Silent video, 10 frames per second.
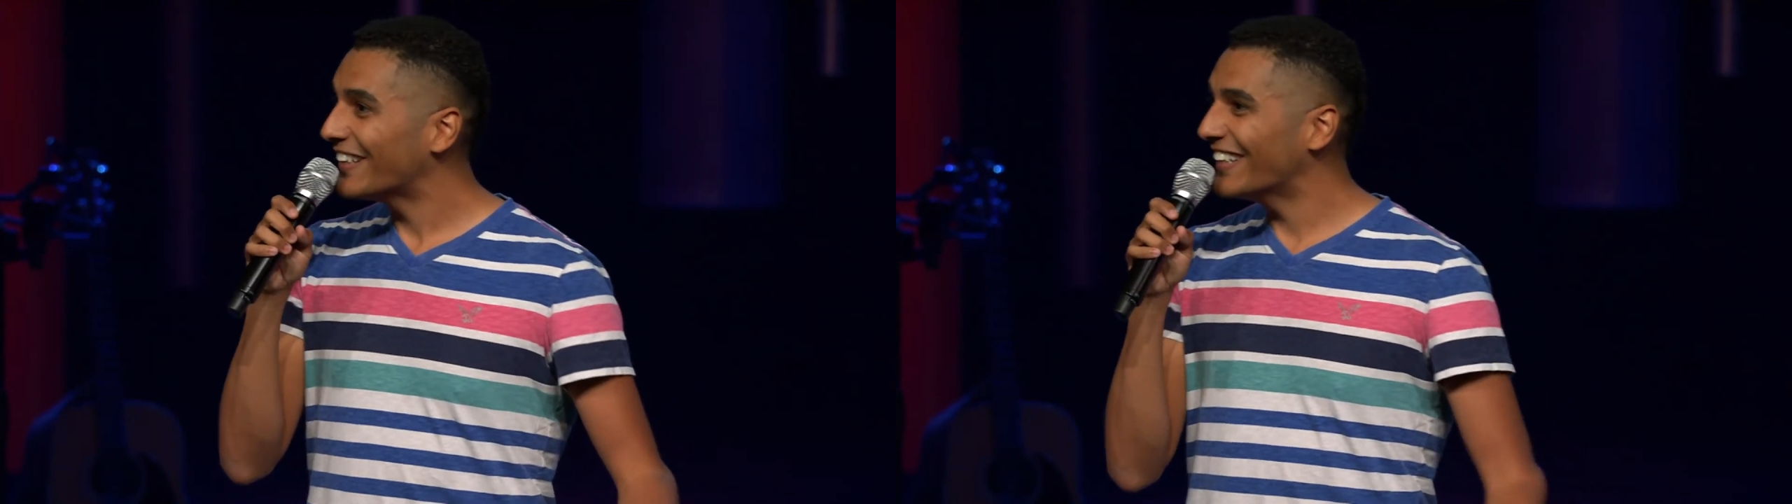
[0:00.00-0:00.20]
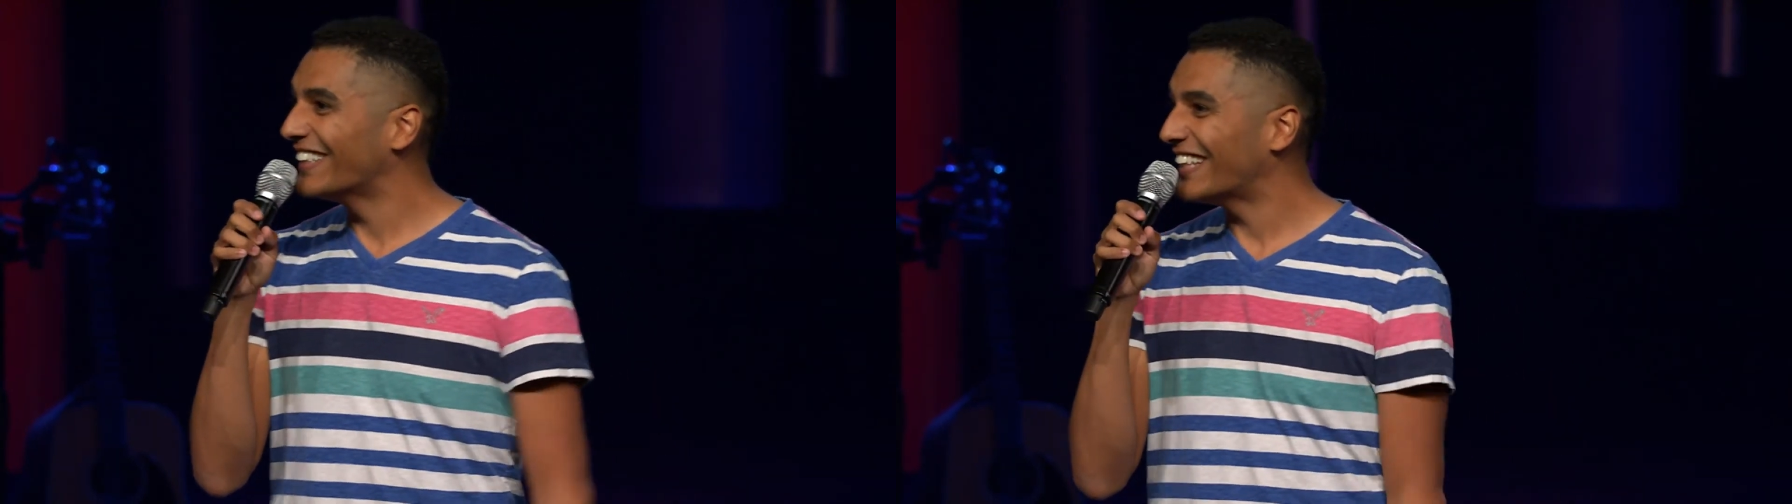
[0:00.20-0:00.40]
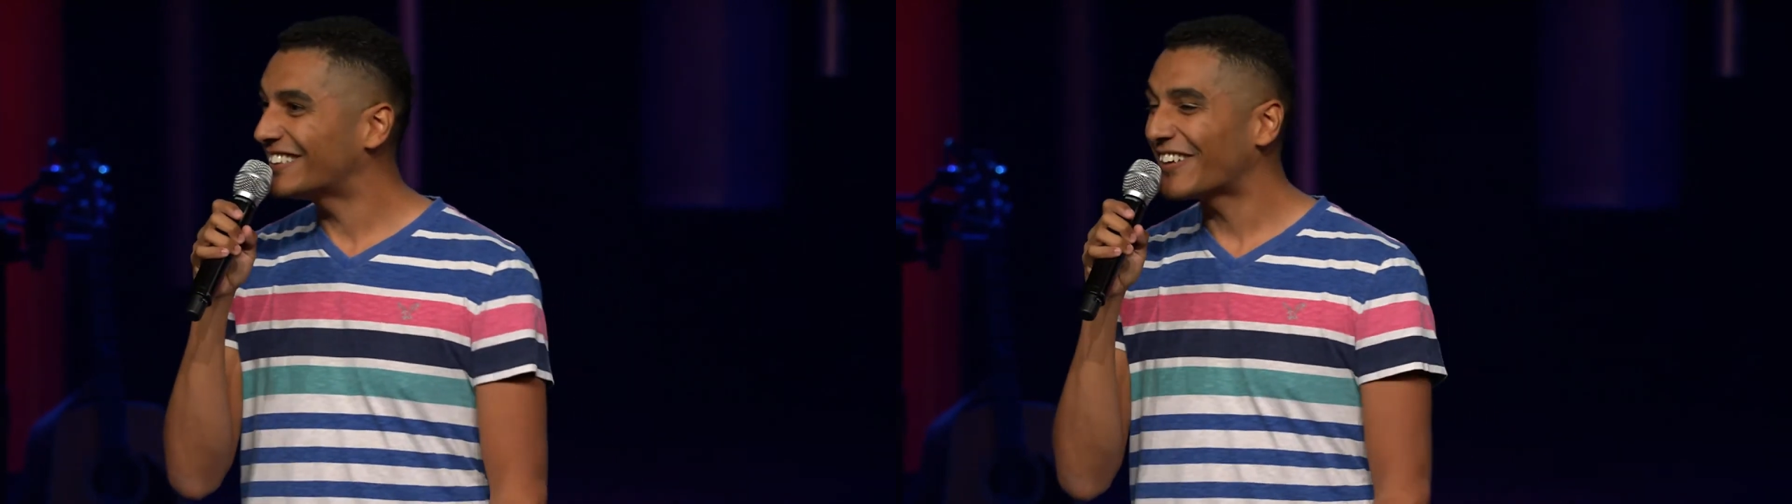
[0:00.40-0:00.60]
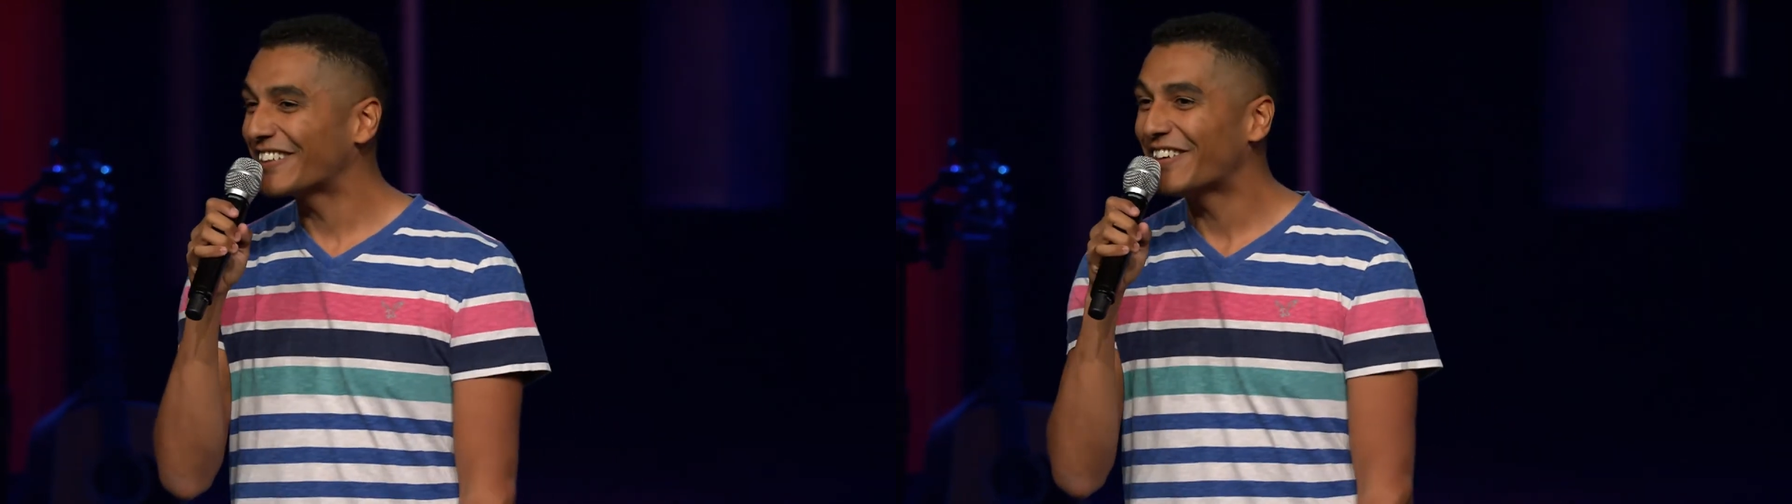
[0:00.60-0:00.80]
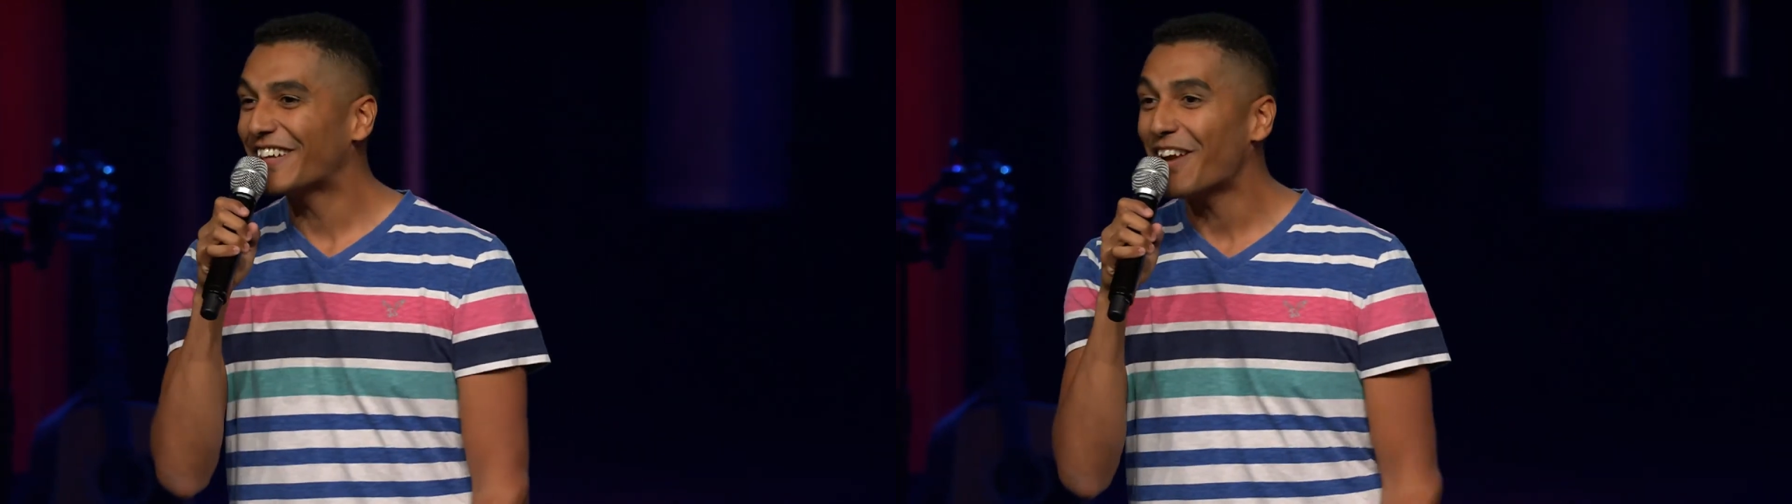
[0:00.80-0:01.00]
That's
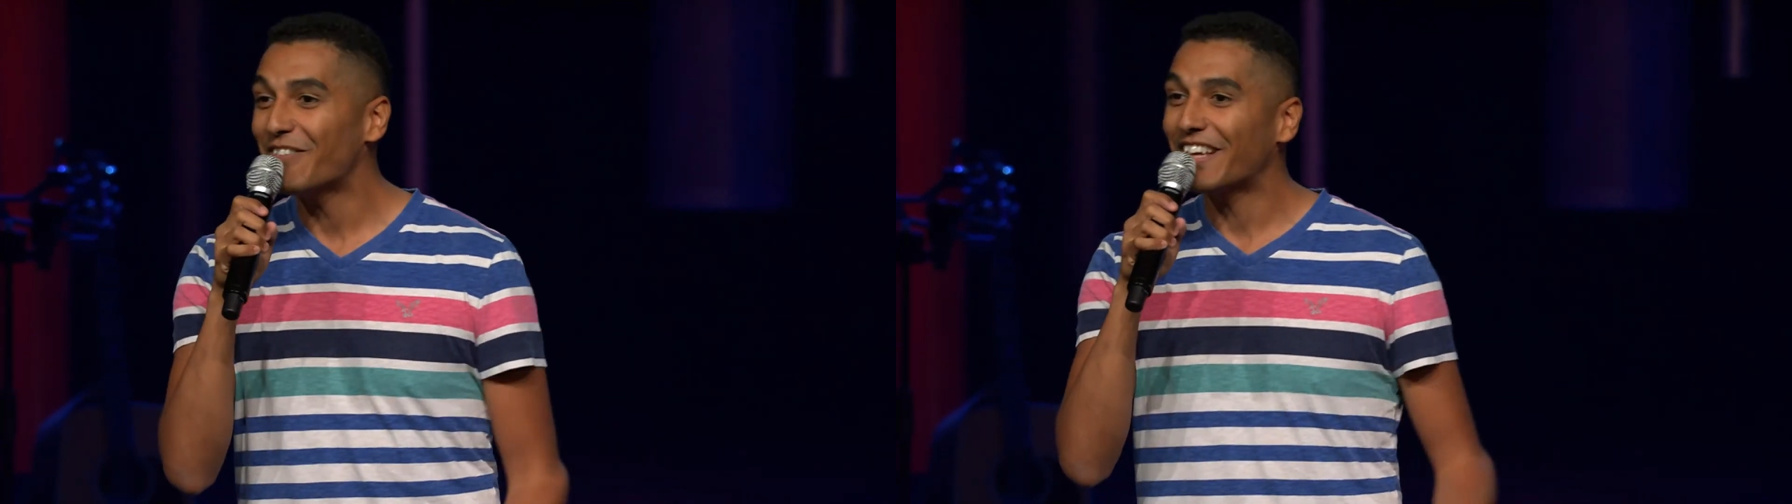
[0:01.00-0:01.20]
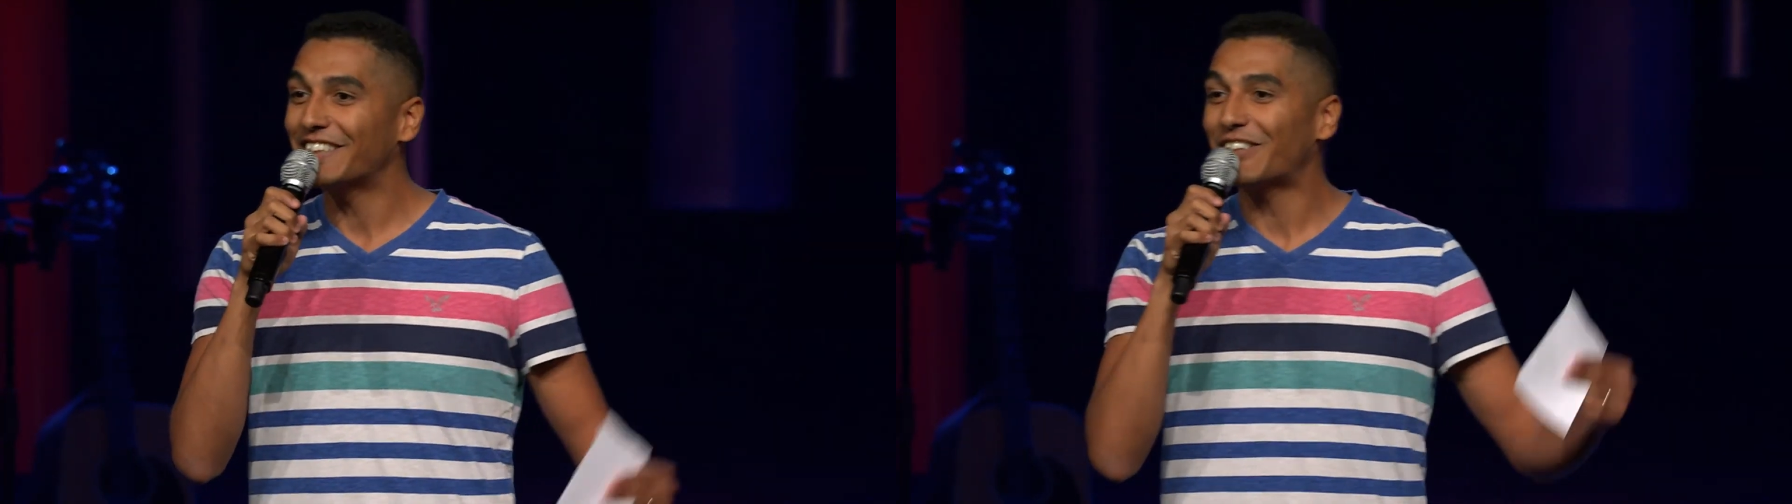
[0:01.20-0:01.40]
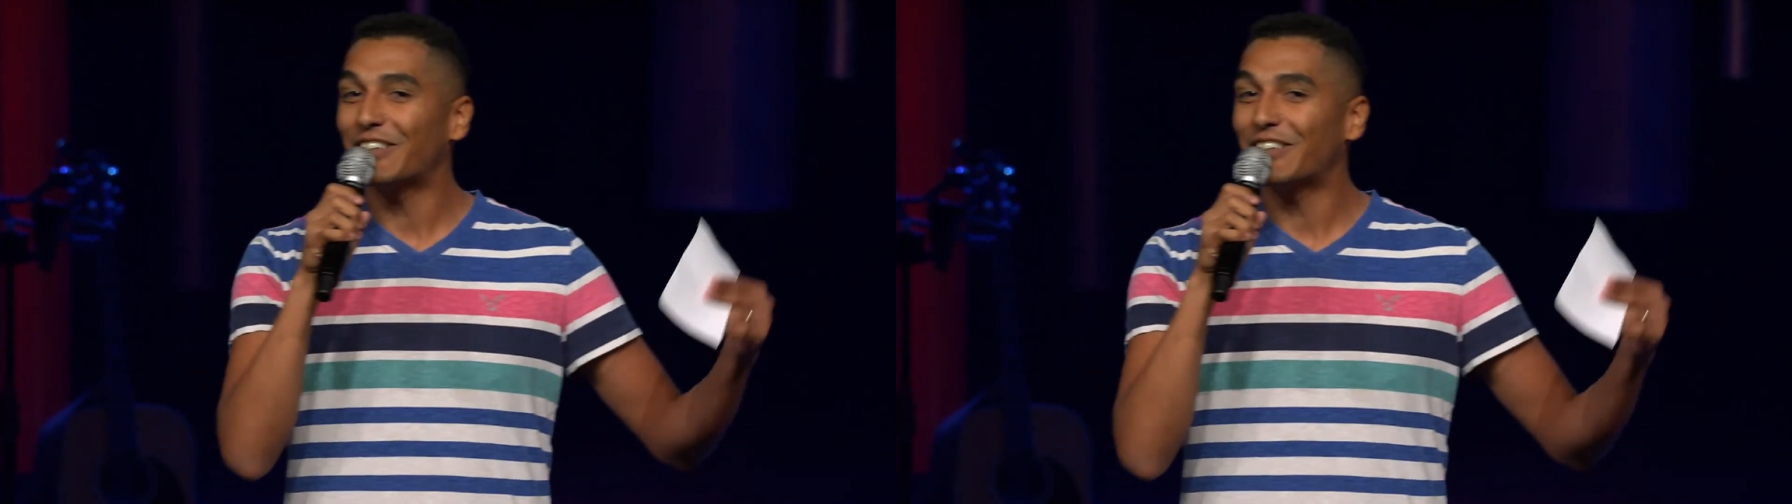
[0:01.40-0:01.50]
totally okay because